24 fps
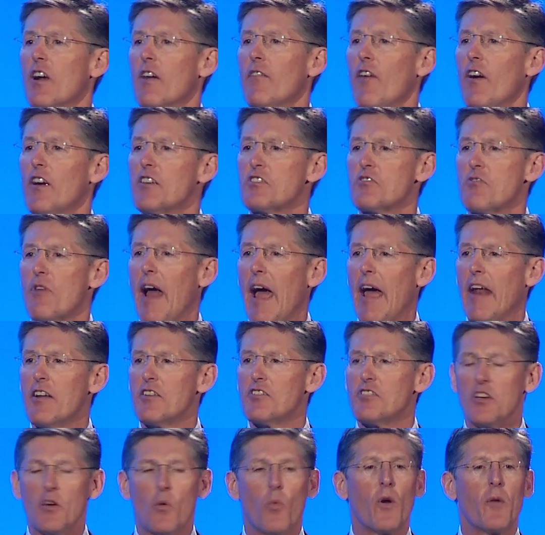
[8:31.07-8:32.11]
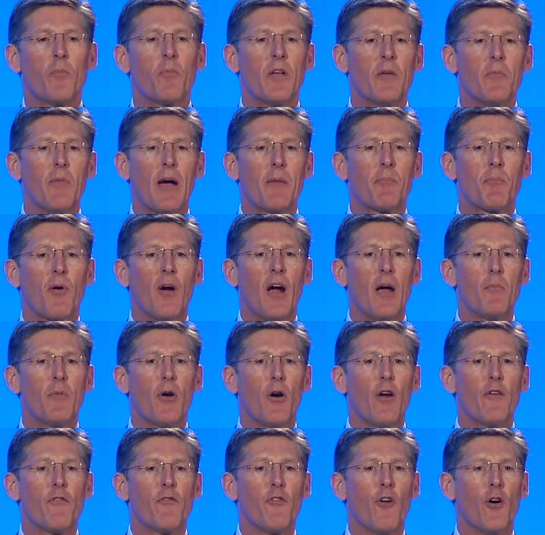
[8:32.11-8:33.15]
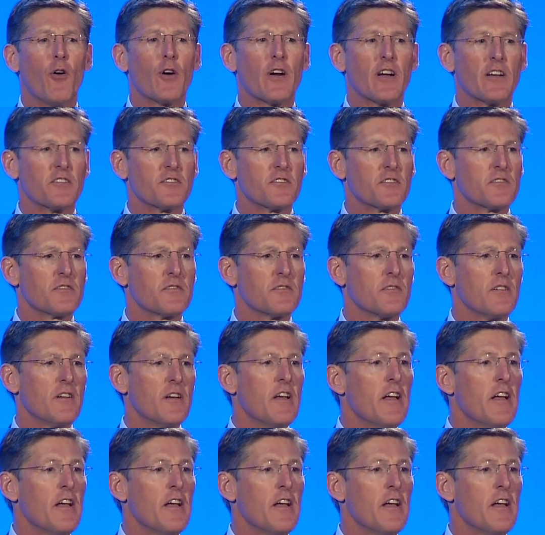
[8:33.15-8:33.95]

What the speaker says: of our strategy would be my primary focus.